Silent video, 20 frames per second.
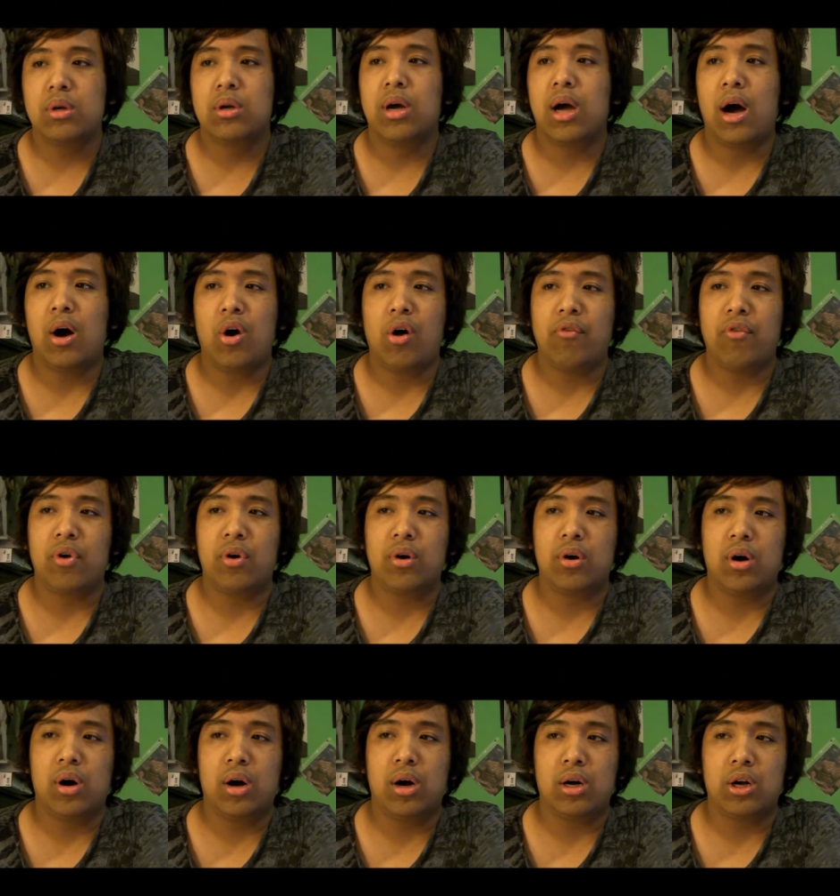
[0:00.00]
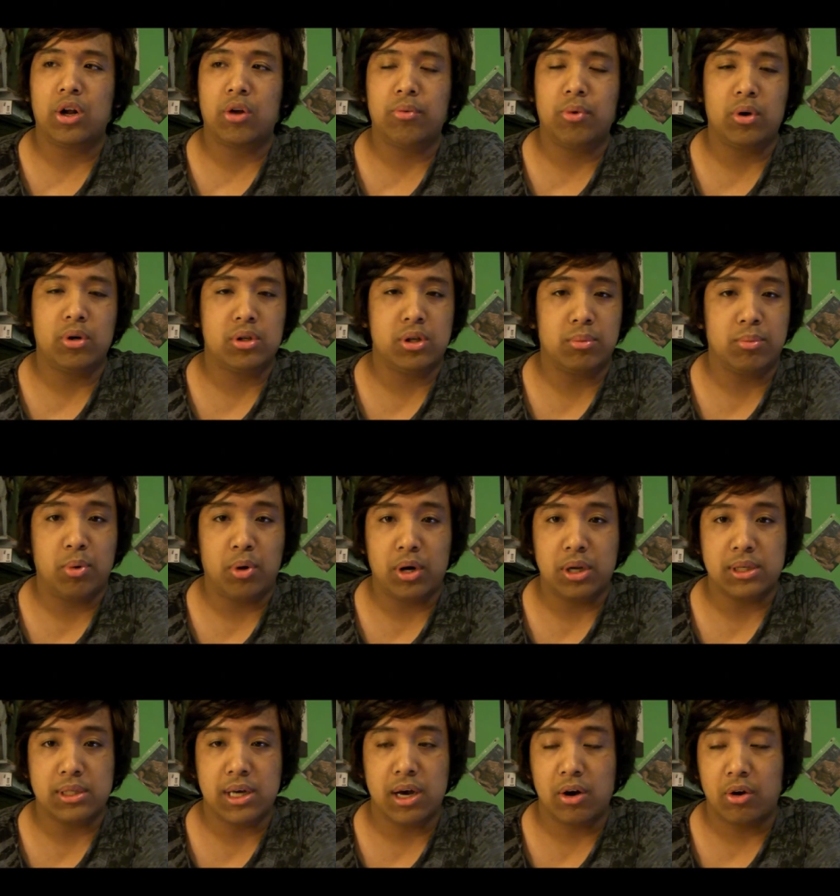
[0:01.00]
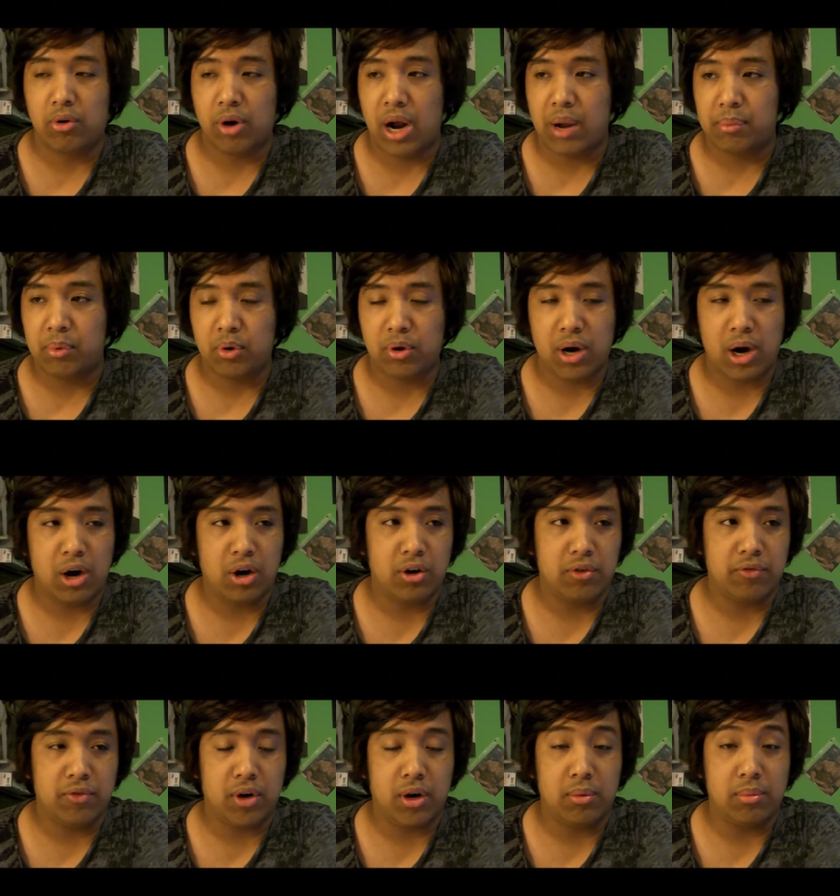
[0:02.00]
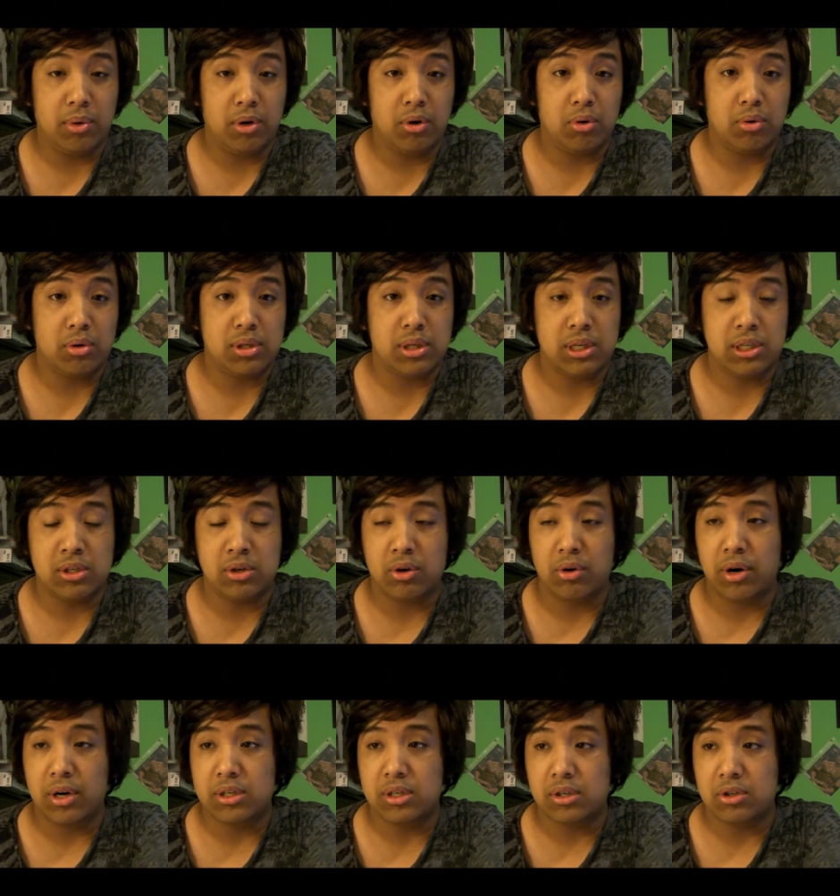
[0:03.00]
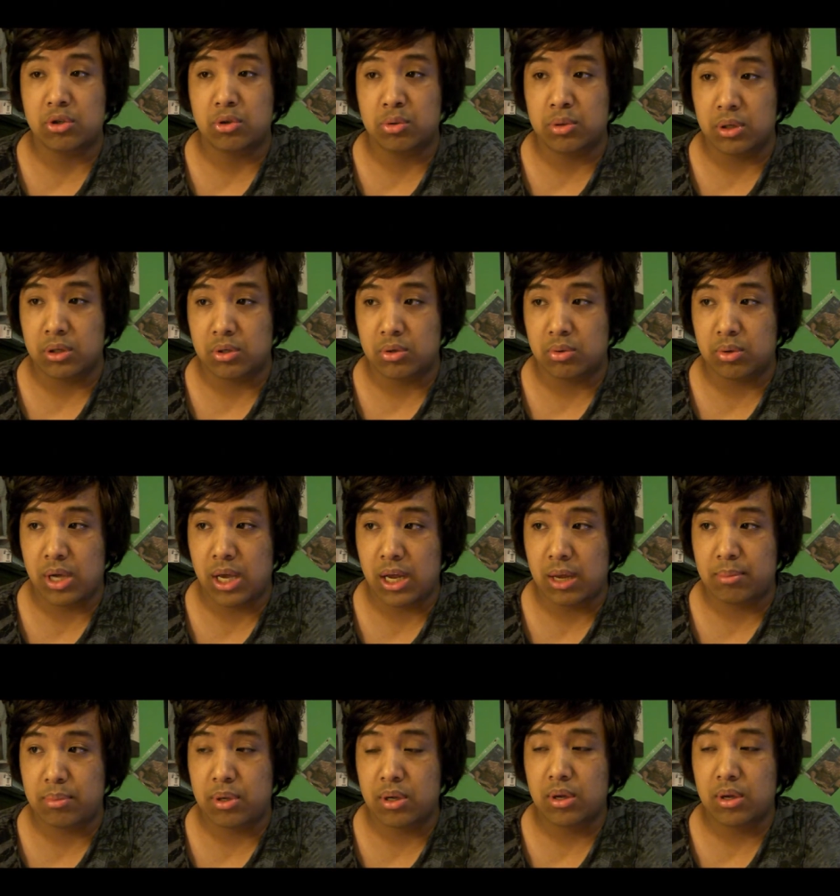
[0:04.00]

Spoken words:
However, Gilbert's a pretty sound grappler out of you know, the Caesar Gracie Jiu-Jitsu camp.